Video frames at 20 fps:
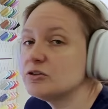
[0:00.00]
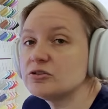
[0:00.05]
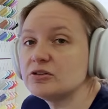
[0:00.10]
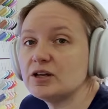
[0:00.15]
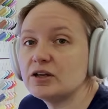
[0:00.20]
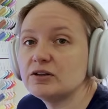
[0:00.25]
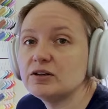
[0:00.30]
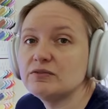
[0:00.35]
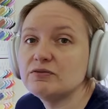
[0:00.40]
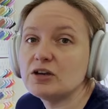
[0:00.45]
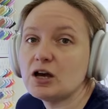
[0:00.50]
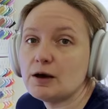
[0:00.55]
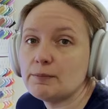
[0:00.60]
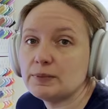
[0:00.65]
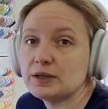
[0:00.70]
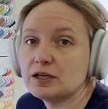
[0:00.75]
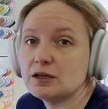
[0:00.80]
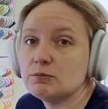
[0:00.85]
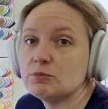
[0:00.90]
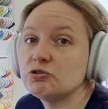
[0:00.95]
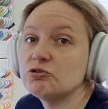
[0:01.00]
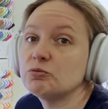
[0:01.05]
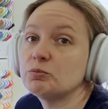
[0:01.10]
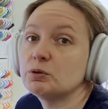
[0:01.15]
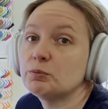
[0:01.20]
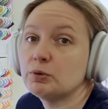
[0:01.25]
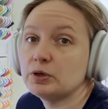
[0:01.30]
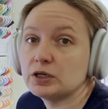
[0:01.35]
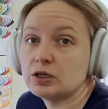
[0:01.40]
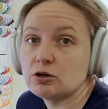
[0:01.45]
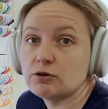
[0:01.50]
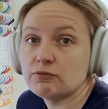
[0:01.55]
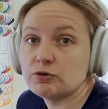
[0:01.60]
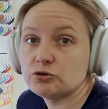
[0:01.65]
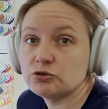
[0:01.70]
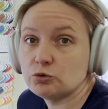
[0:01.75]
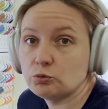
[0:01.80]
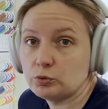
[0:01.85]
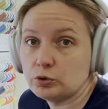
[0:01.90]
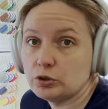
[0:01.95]
So now that I've got my image, I'm going to bring it over
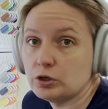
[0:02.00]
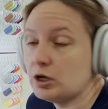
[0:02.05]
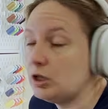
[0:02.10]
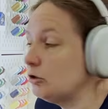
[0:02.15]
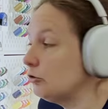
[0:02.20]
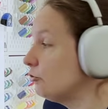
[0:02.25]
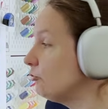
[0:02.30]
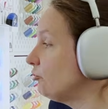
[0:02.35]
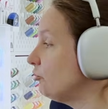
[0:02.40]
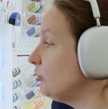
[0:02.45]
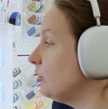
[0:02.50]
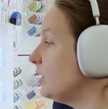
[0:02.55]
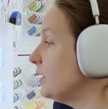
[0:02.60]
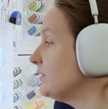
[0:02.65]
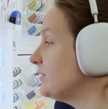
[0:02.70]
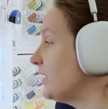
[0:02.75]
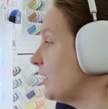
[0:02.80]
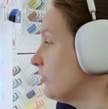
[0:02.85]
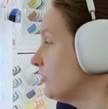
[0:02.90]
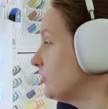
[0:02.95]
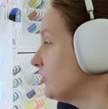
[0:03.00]
into WooColor and show you guys how the